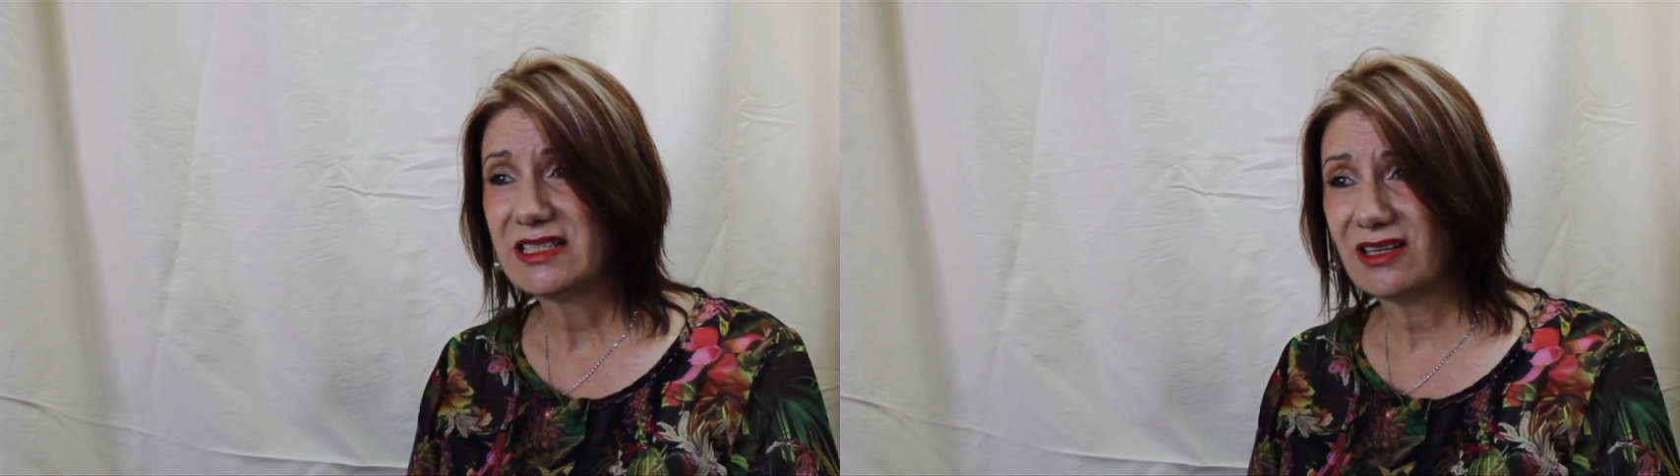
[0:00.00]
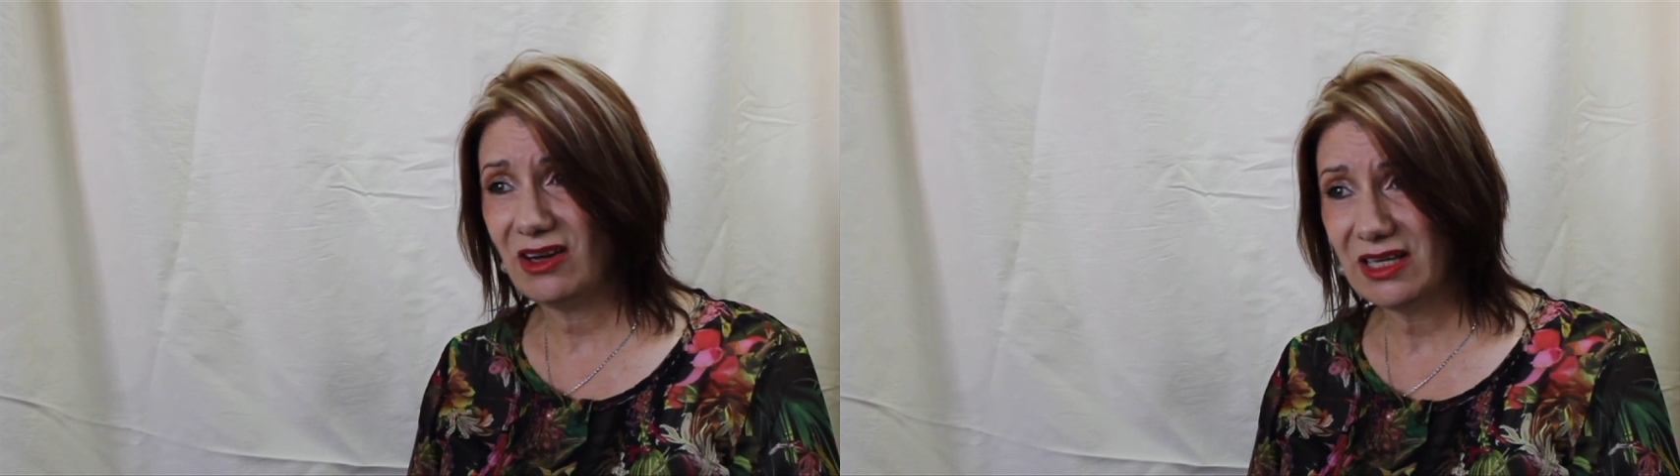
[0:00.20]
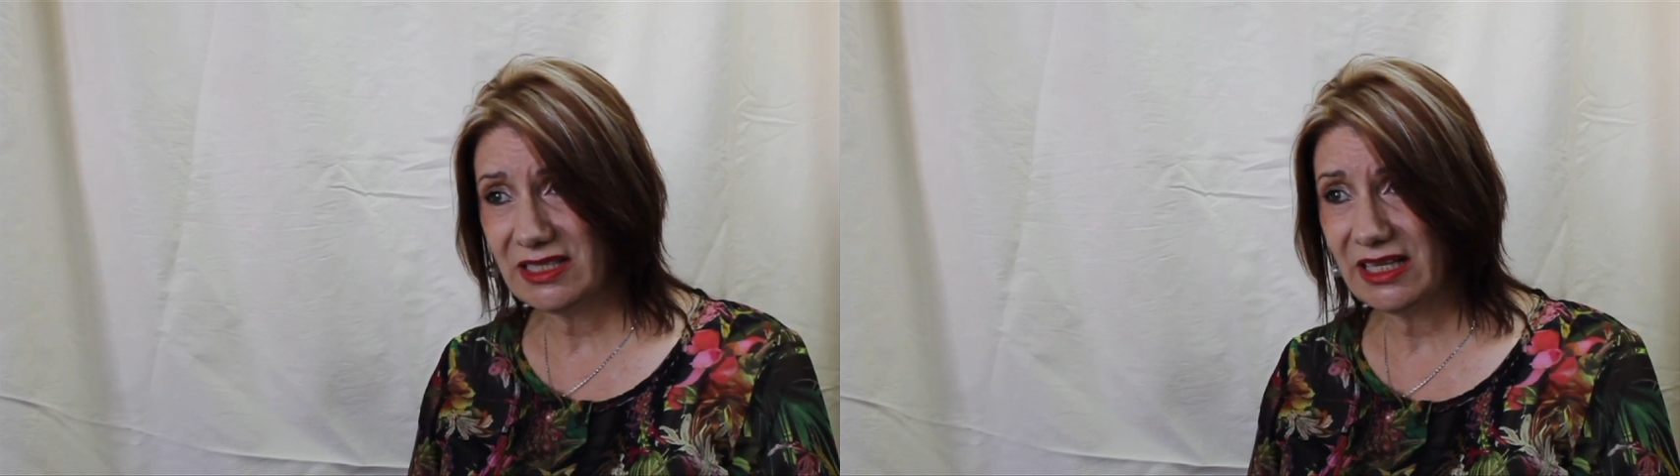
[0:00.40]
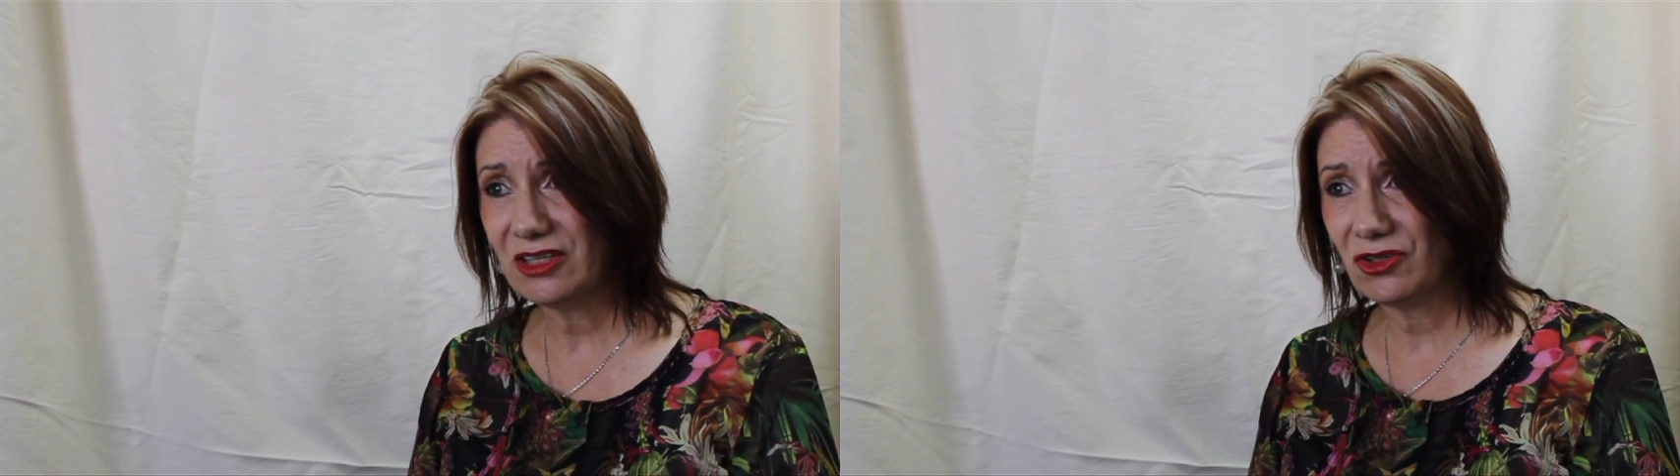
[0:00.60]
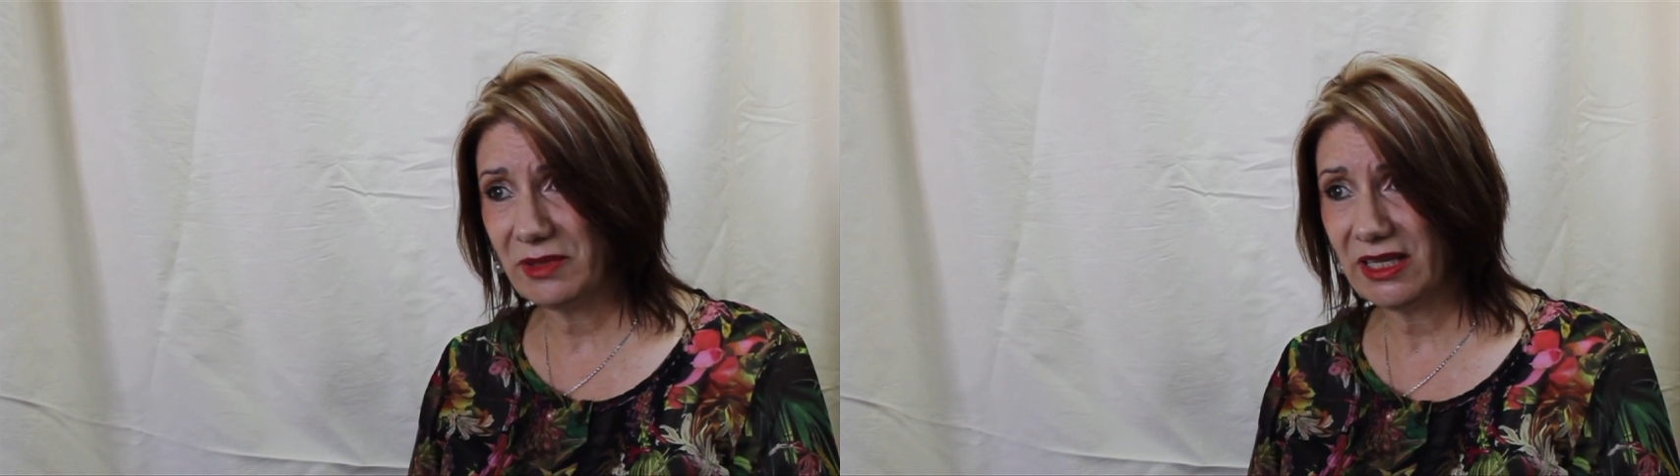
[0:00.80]
tight
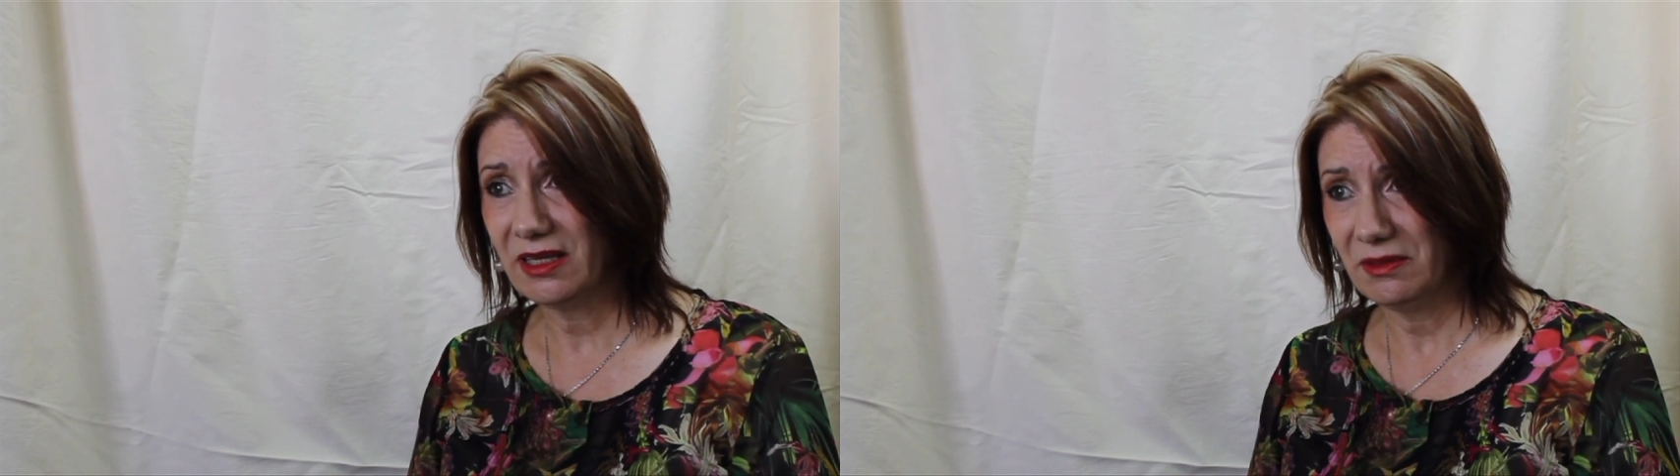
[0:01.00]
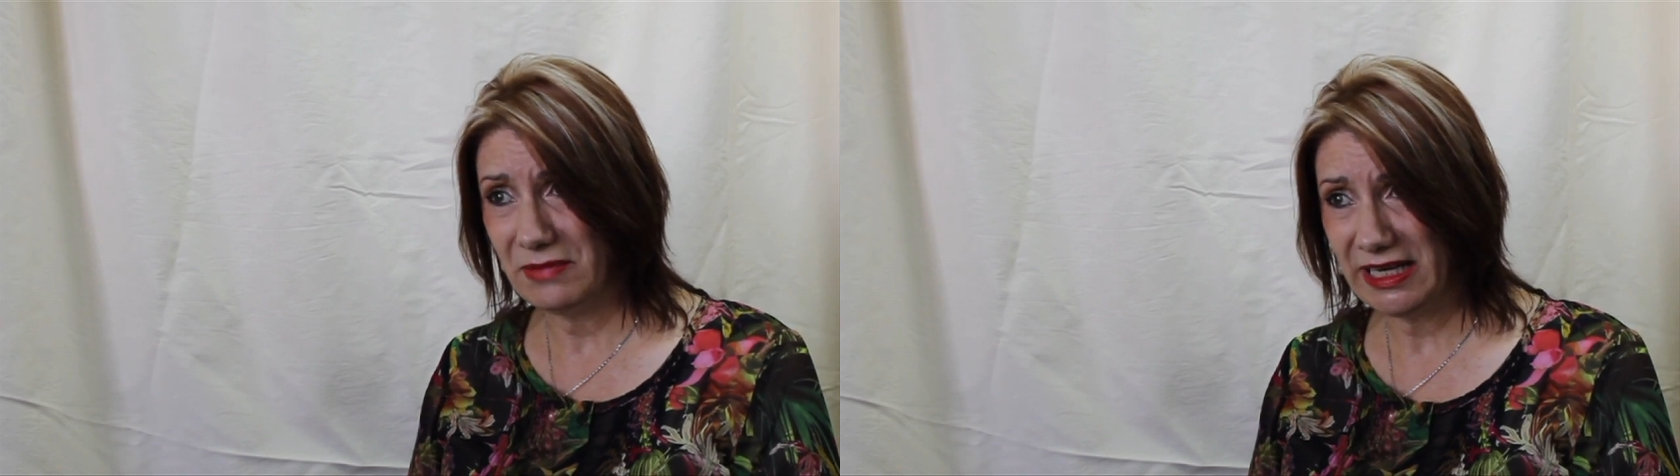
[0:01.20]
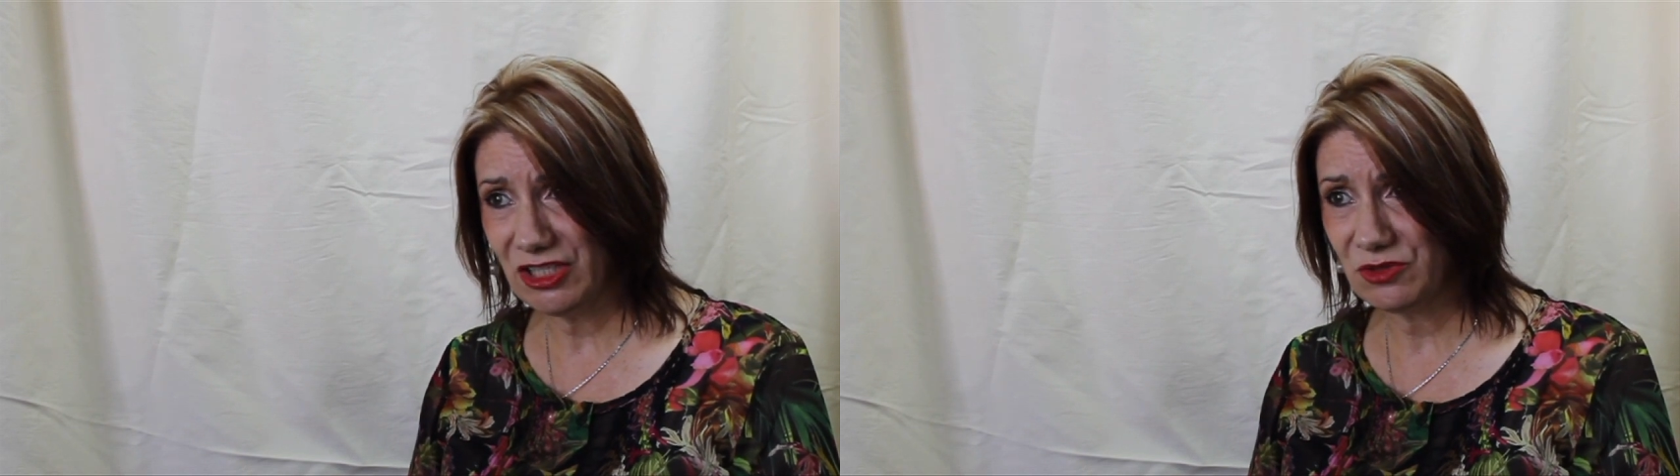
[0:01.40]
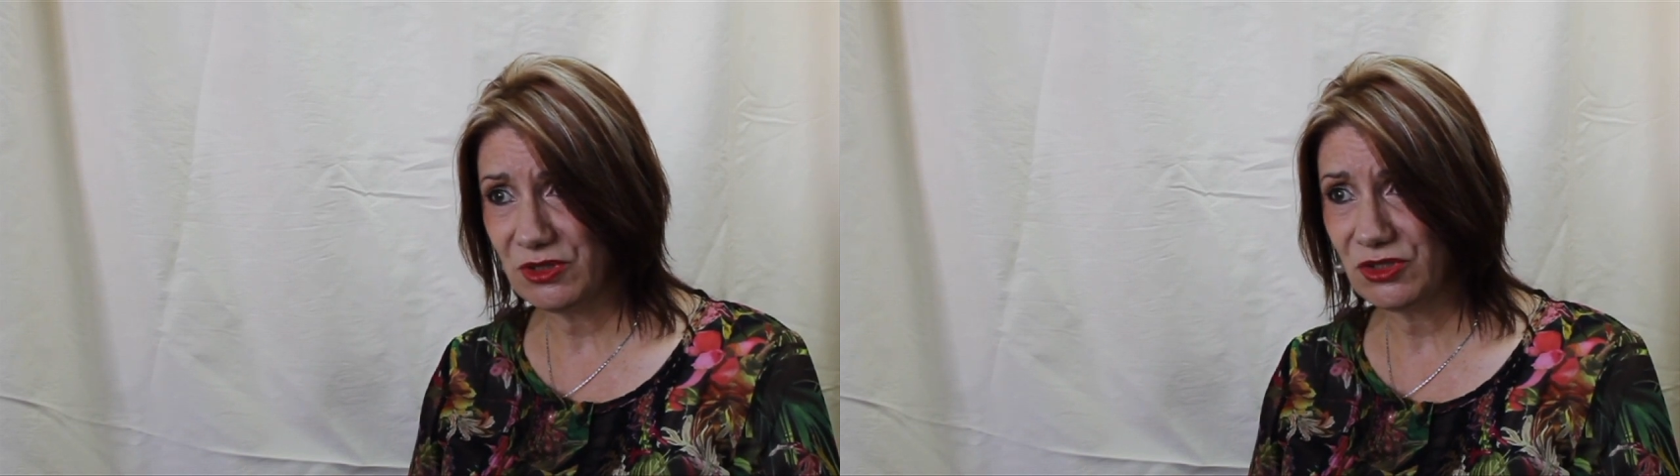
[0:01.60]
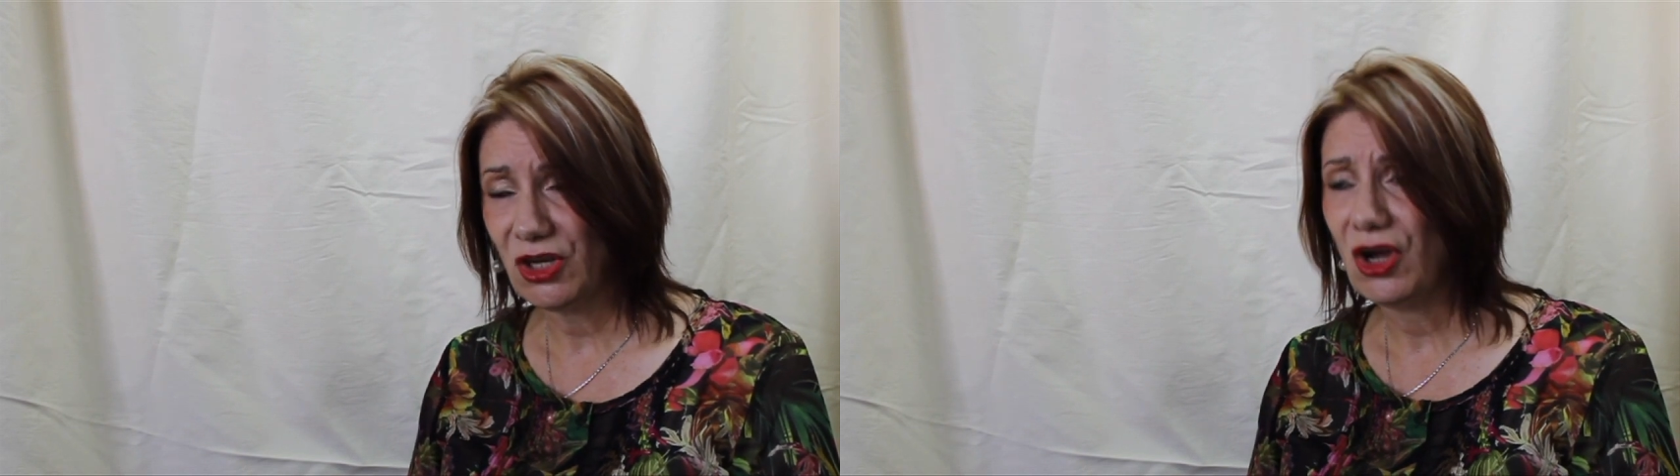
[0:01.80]
economic
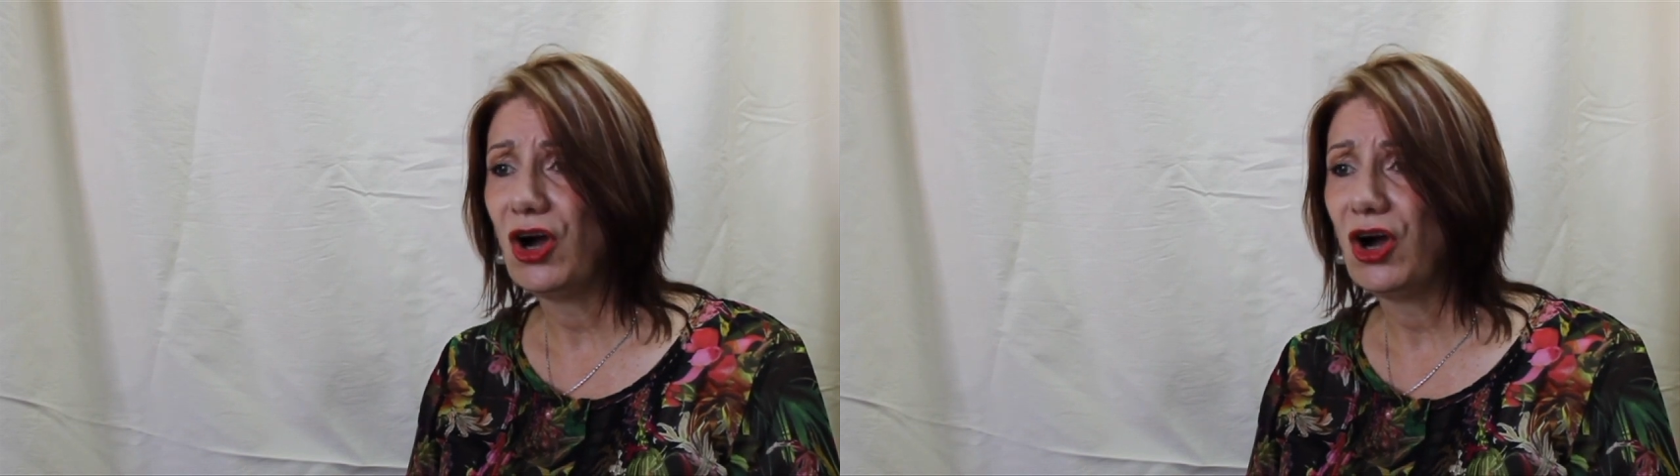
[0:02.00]
management,